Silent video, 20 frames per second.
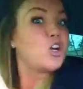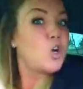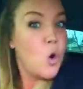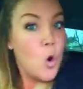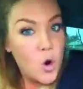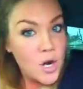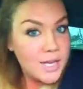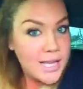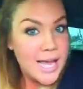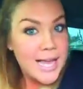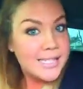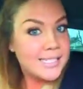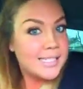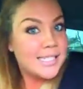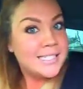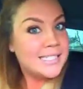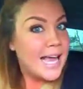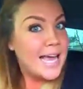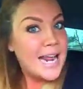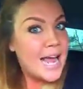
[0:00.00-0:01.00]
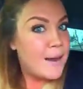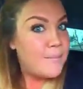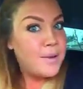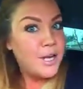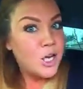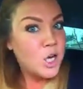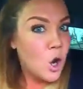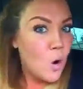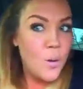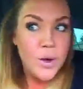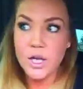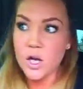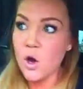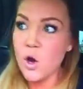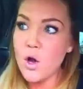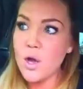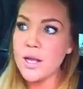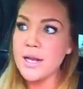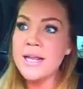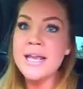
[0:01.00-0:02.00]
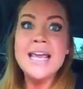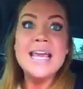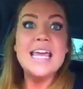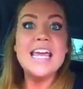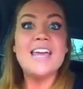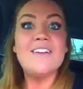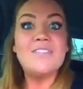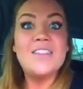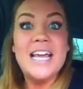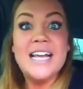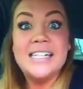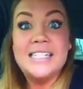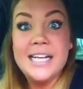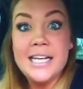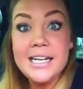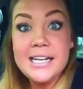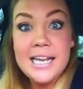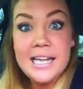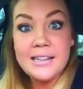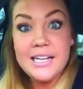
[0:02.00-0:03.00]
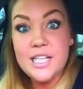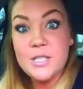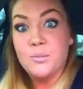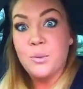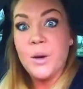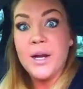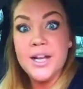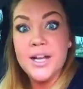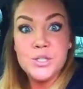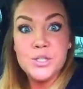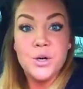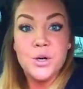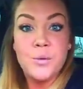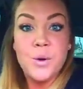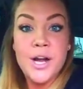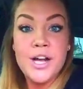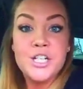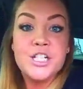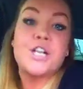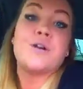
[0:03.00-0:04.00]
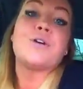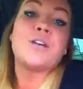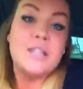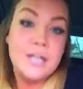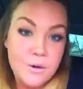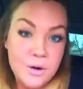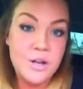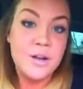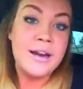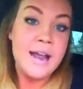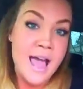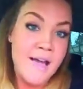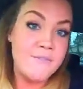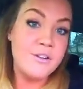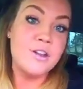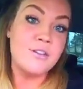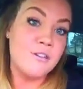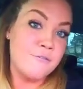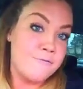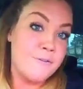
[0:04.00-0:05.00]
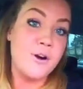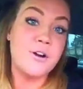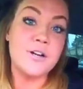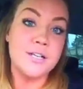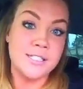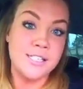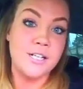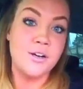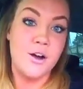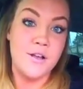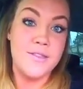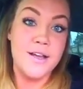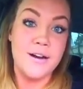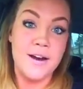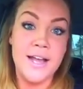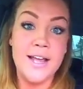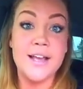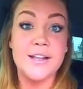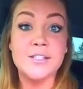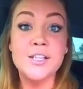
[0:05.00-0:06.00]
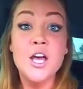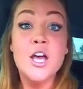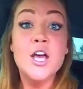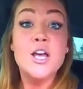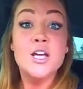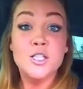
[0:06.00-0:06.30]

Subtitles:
court cases that had been going on, if they didn't at least bring it to a grand jury, they were going to have another Ferguson on their hands.